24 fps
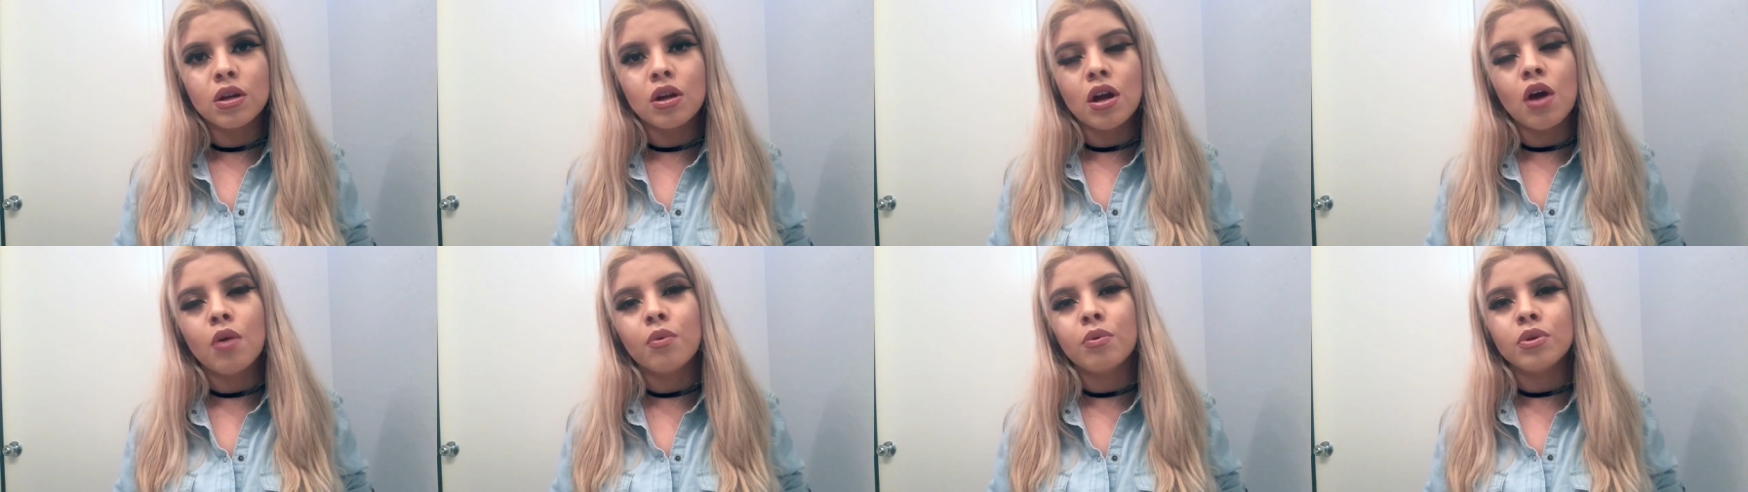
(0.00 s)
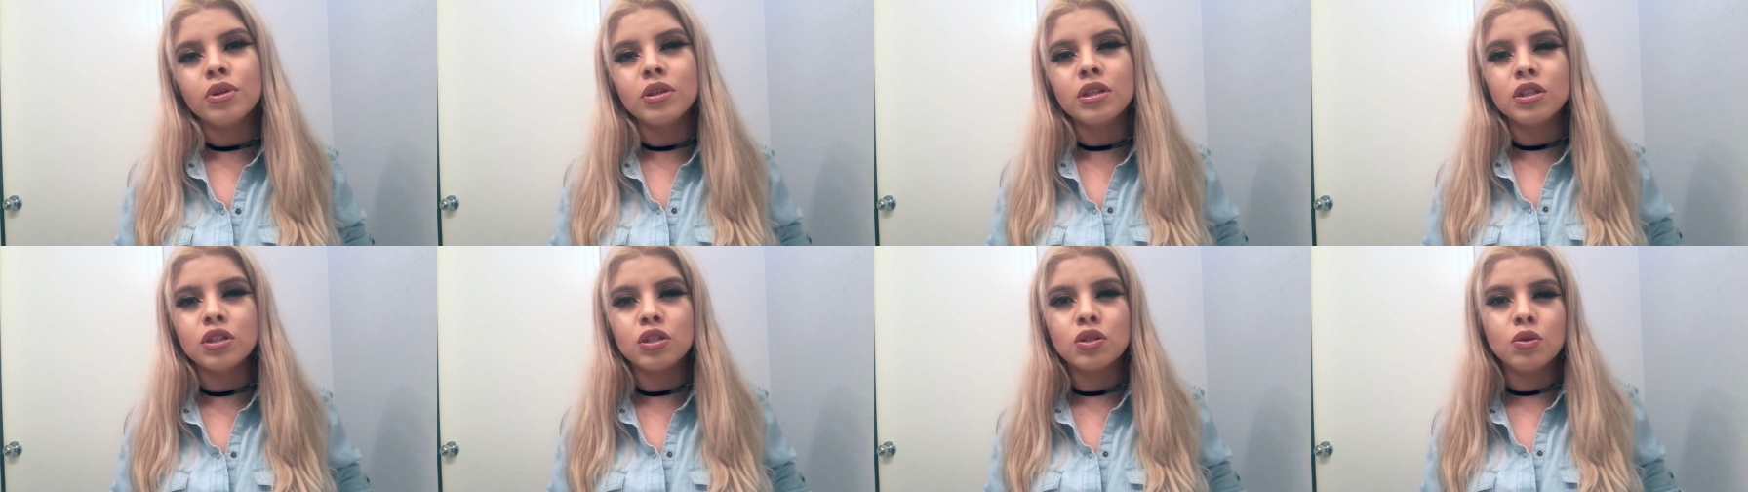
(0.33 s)
not
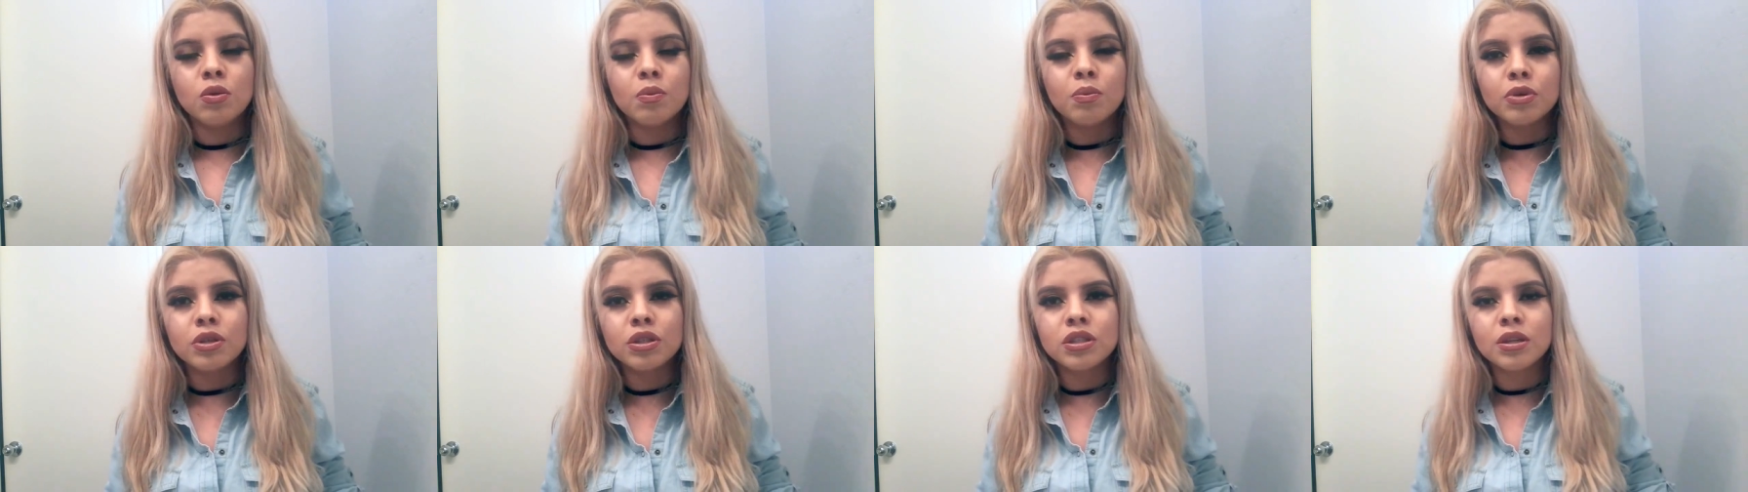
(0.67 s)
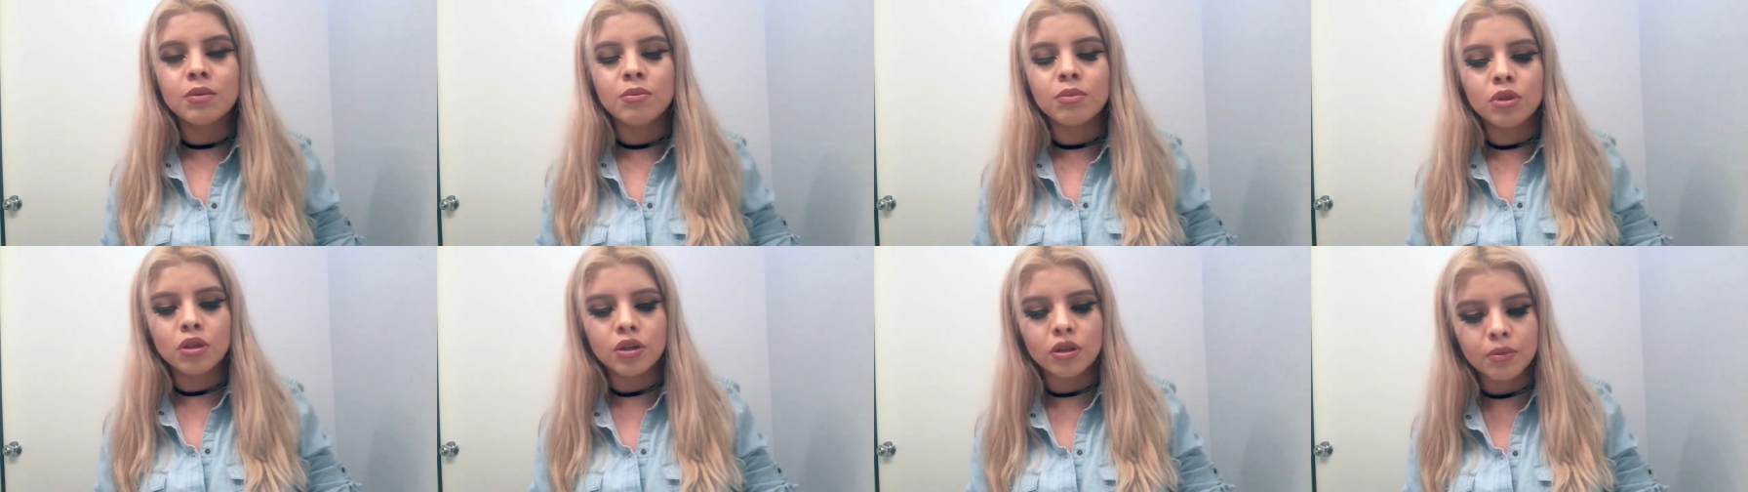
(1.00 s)
really super
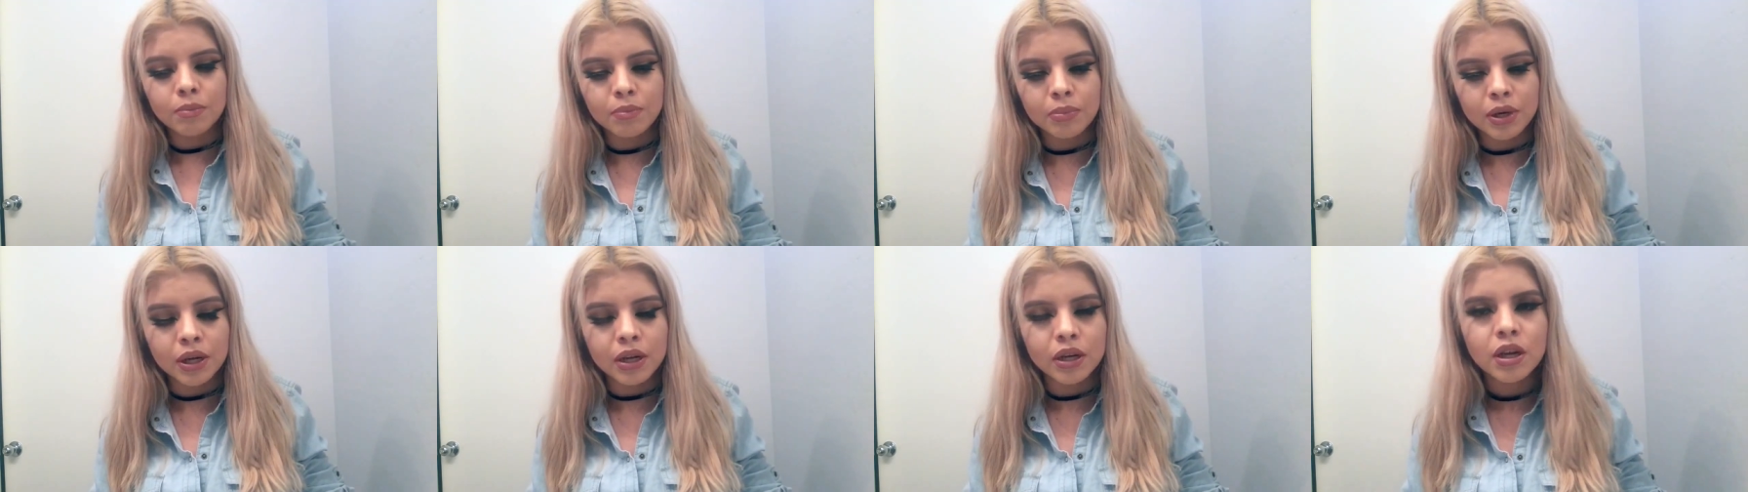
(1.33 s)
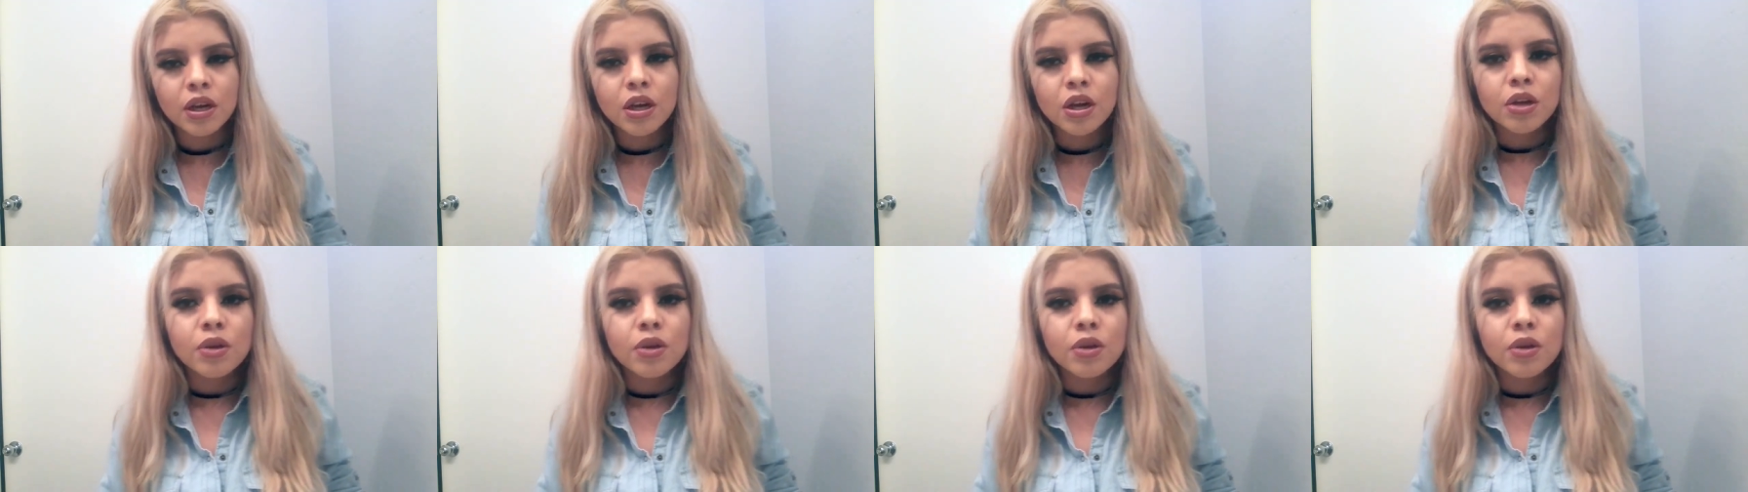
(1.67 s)
similar, but